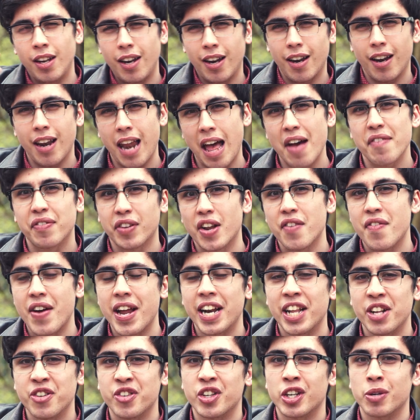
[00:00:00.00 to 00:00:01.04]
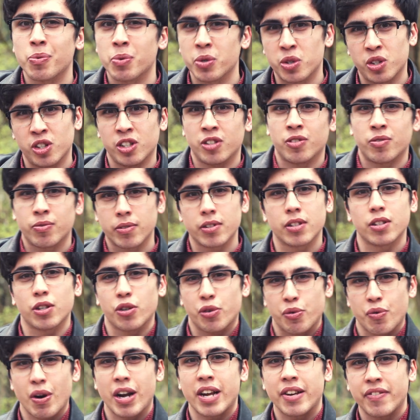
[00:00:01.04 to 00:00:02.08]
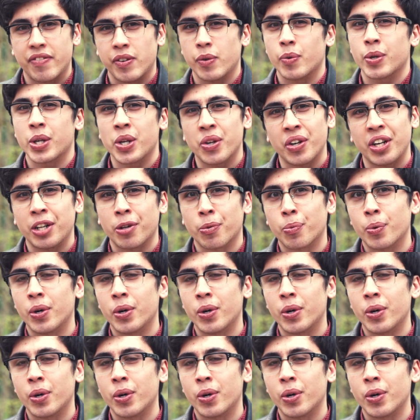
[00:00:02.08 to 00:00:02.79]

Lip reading: level of energy, which is great for when you need to